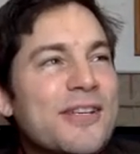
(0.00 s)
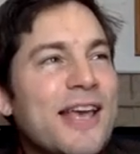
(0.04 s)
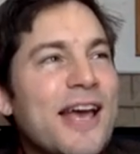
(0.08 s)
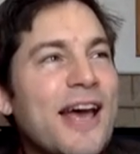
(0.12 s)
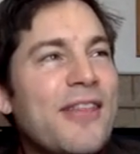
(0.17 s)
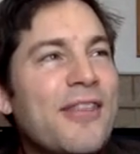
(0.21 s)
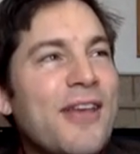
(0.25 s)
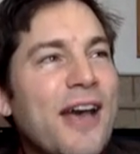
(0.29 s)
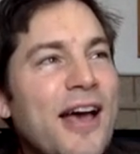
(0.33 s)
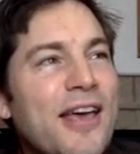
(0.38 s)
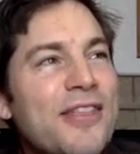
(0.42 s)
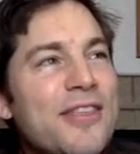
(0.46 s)

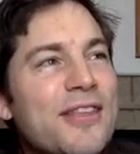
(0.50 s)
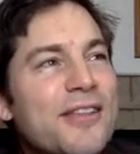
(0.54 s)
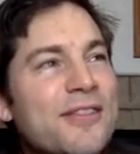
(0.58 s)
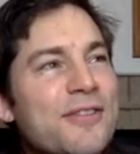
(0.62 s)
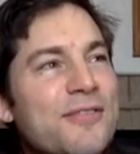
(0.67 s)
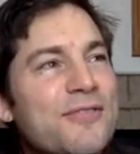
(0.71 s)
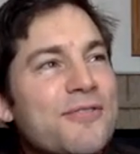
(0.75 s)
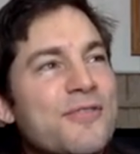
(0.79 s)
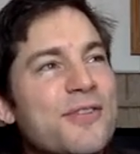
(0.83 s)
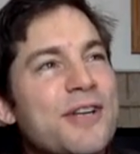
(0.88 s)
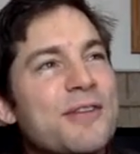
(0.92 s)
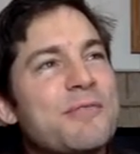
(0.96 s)
Yeah, I think
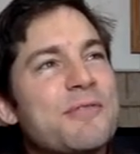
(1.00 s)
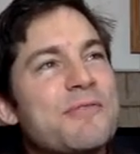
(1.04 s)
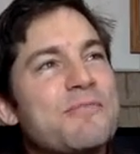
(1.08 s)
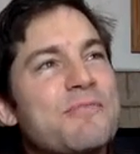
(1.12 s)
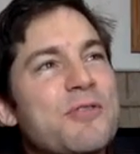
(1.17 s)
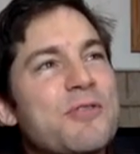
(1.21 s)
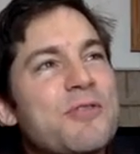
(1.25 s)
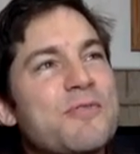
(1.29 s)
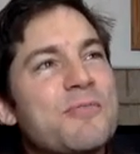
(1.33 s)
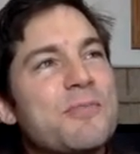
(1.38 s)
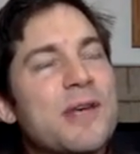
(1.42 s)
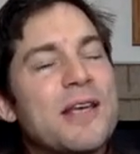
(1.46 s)
the freedom of
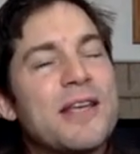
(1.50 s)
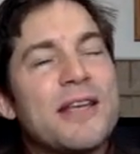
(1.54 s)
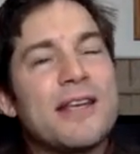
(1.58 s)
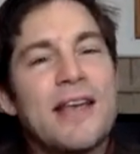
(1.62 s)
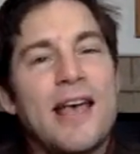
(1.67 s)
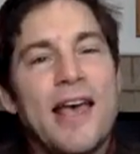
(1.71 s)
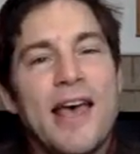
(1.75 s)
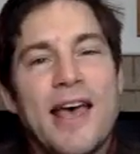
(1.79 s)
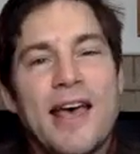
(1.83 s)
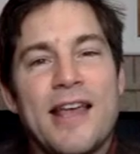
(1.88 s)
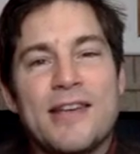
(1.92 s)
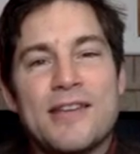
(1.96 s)
movement,
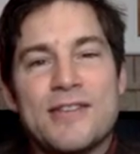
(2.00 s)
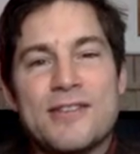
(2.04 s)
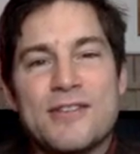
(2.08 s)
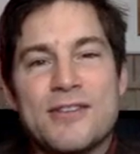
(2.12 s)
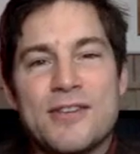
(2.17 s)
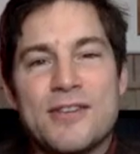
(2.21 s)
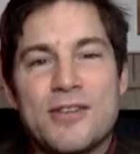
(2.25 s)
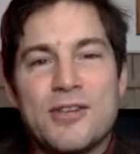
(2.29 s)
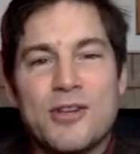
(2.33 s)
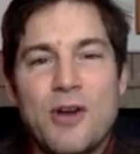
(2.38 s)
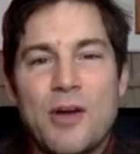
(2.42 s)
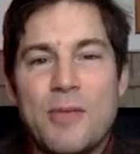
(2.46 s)
and
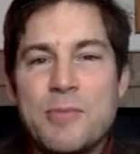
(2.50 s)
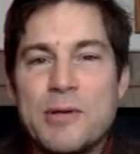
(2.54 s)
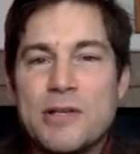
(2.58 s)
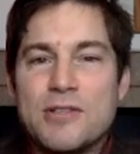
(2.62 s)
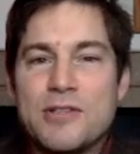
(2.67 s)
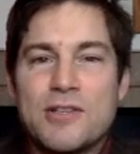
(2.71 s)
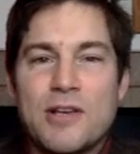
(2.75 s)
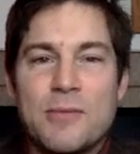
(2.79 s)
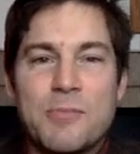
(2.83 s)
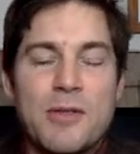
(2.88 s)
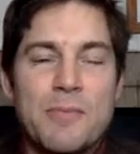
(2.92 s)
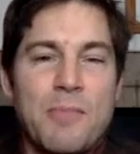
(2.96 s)
I mean,
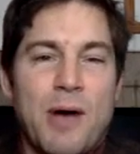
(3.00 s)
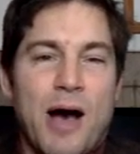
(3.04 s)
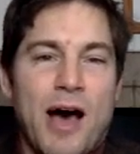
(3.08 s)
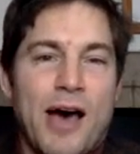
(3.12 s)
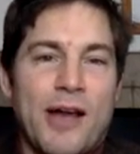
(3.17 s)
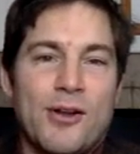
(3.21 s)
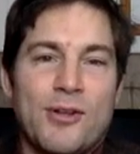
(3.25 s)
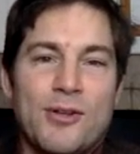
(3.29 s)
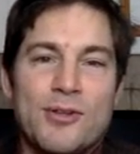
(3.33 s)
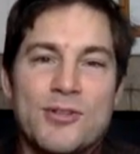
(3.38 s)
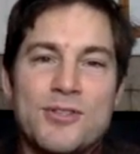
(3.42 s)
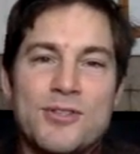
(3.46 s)
some of the
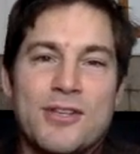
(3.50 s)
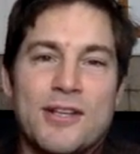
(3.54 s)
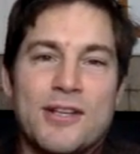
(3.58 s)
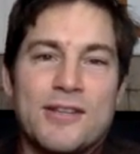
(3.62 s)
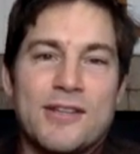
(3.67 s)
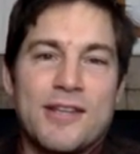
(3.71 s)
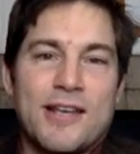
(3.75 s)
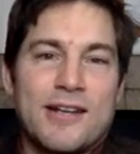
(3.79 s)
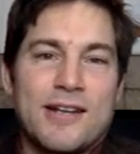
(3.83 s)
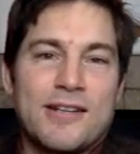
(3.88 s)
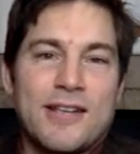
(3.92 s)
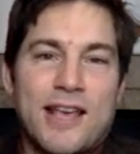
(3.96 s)
models
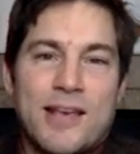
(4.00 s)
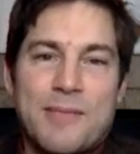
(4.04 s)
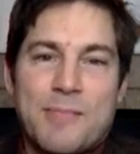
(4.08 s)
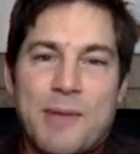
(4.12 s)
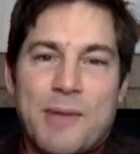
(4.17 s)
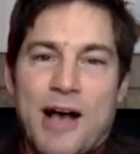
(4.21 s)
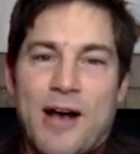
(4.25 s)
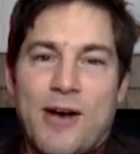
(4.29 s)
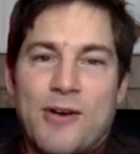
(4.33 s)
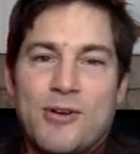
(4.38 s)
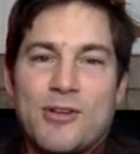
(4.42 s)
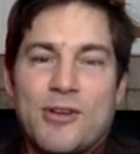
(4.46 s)
that came
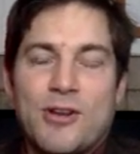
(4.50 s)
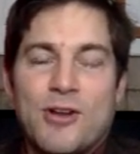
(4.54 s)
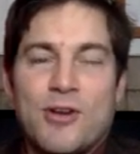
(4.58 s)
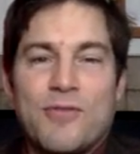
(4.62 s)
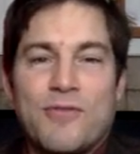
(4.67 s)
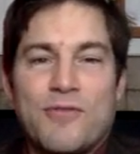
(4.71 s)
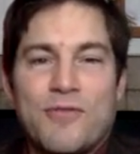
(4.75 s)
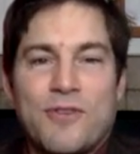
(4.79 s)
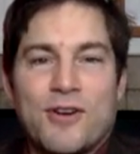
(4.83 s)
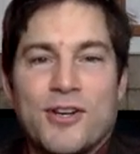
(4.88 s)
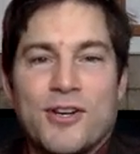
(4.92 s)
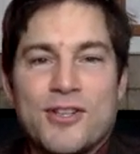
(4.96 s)
out,
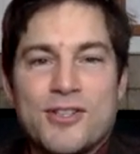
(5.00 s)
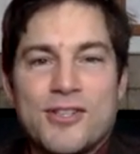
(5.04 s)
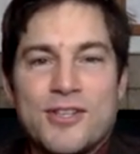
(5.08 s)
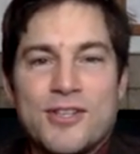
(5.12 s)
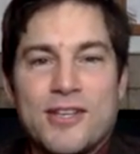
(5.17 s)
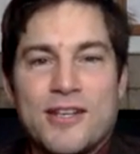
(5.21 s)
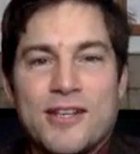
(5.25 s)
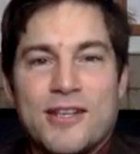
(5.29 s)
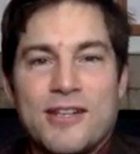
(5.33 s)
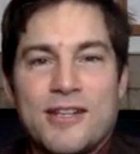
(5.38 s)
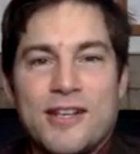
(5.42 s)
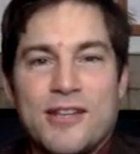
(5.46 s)

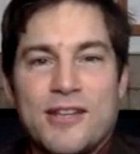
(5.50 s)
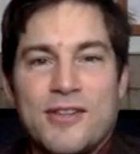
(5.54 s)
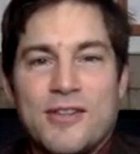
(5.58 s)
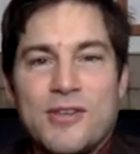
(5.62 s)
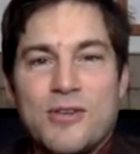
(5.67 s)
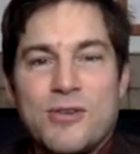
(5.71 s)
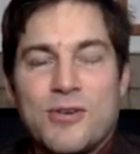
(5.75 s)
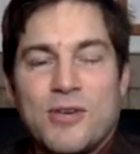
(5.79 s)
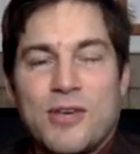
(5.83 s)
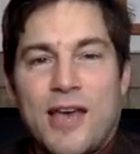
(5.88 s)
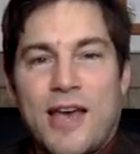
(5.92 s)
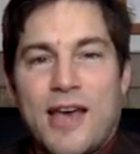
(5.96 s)
Ferguson in
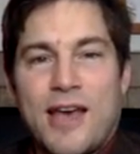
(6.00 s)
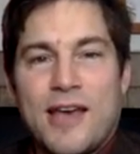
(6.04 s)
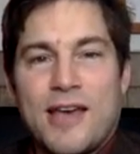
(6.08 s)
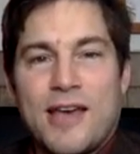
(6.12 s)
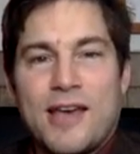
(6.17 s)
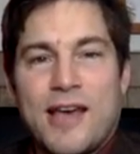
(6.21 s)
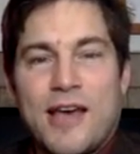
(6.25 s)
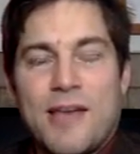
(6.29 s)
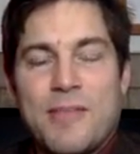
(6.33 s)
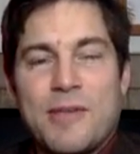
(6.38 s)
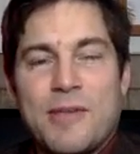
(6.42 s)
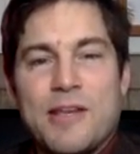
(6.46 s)
the
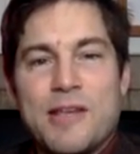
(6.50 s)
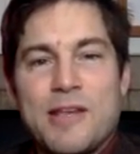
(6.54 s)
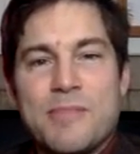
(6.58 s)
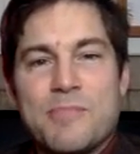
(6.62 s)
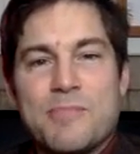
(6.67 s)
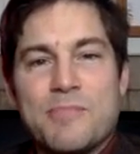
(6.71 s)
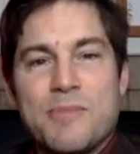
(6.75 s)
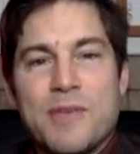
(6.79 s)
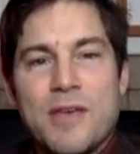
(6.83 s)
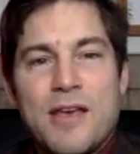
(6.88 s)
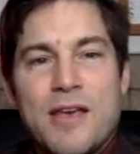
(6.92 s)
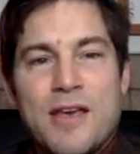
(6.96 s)
UK. I mean, he
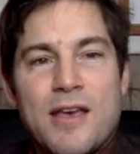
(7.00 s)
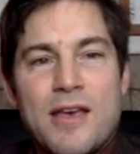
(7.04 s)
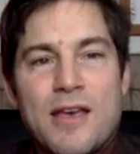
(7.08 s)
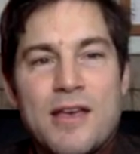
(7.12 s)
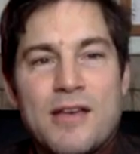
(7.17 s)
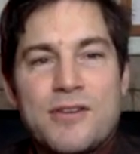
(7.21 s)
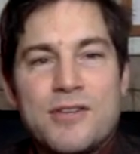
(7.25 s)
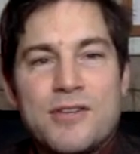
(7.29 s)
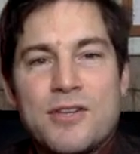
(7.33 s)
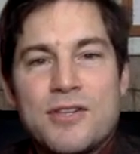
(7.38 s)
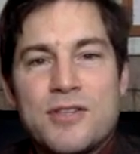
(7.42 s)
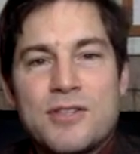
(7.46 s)

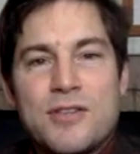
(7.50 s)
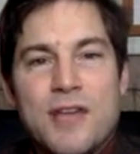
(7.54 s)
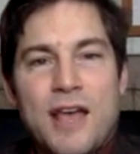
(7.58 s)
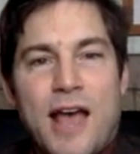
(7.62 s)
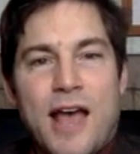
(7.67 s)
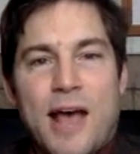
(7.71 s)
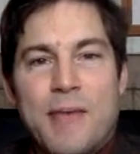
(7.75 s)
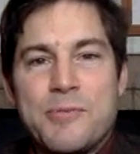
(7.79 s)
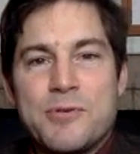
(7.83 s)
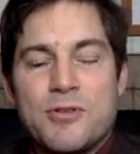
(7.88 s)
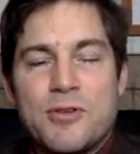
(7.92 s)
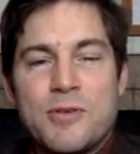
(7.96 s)
just
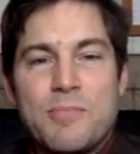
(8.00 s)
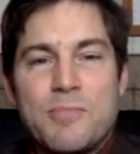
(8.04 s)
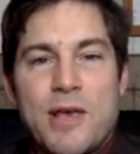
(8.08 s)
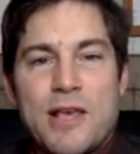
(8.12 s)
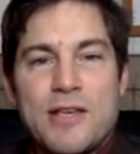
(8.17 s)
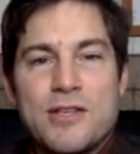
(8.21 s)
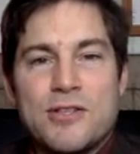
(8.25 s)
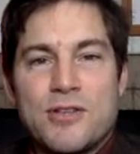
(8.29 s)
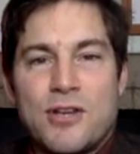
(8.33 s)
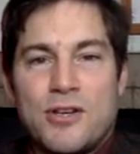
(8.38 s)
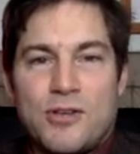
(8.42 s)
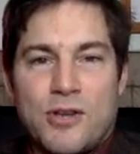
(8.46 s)
absolutely
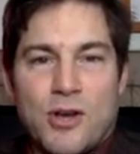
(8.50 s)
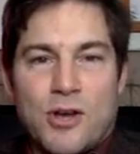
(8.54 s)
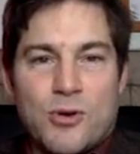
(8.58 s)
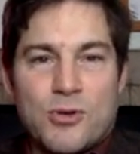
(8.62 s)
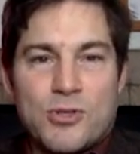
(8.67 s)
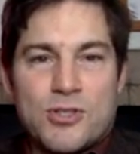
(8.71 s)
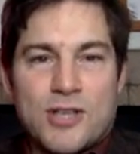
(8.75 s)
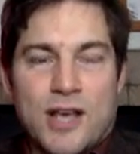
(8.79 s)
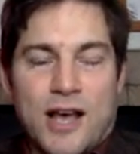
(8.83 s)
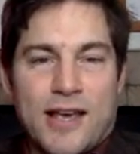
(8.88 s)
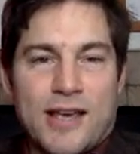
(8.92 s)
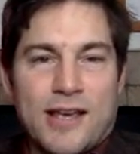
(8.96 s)
based on no
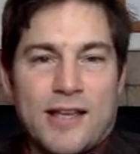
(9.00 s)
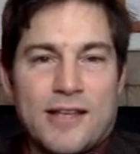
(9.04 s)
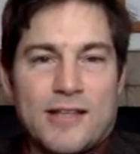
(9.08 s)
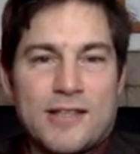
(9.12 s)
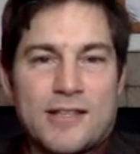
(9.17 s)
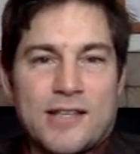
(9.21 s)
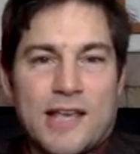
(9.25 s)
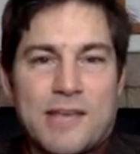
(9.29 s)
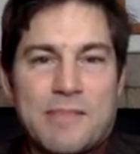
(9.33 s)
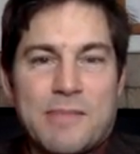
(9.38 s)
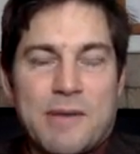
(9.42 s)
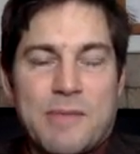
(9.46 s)

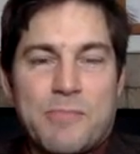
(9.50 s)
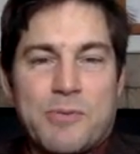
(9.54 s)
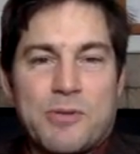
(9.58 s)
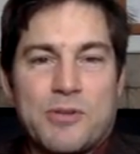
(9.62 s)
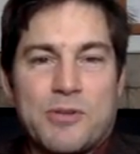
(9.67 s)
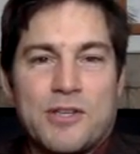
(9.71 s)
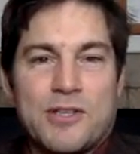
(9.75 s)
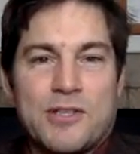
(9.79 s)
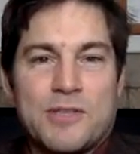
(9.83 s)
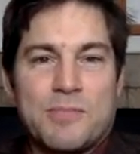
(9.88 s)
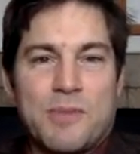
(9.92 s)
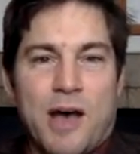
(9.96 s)
science came up with
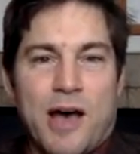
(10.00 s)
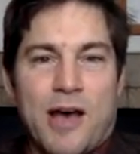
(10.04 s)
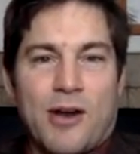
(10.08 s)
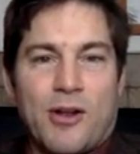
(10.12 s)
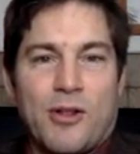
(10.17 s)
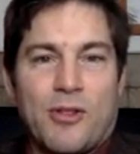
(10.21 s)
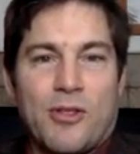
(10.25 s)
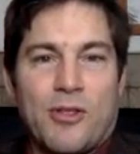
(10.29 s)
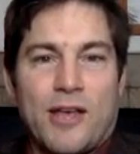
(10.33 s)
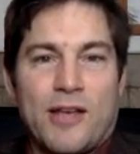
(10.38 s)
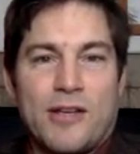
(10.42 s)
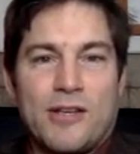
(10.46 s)
this
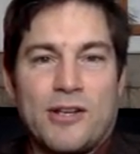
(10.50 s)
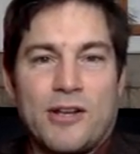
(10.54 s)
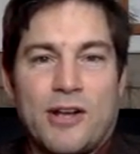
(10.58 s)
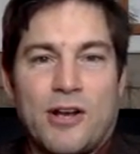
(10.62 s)
model that